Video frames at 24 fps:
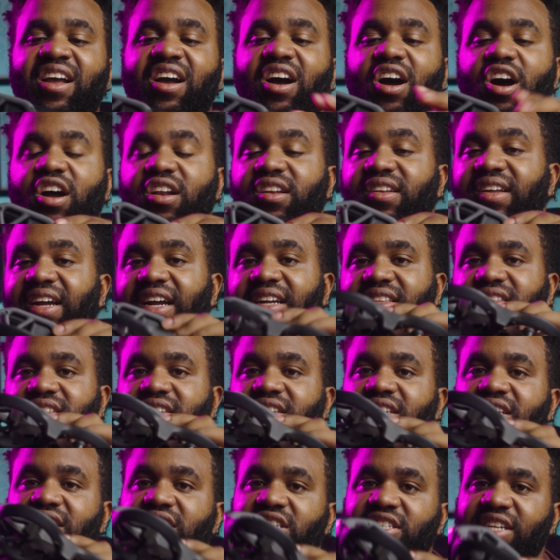Unlike the
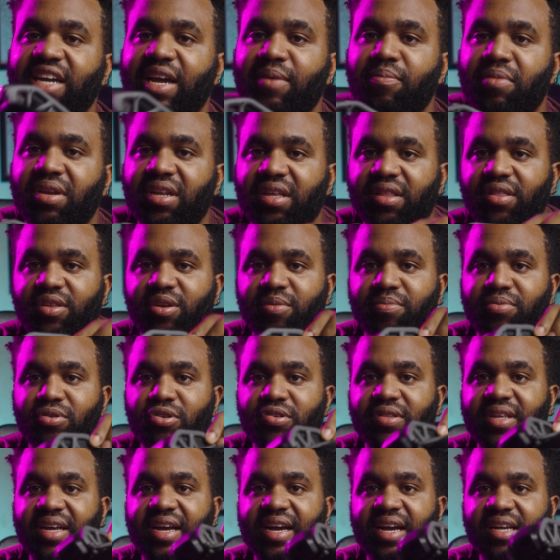DJI Mini 3 Pro
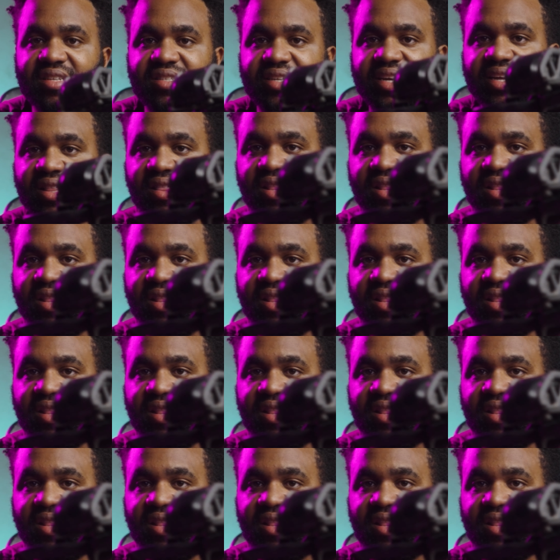that has a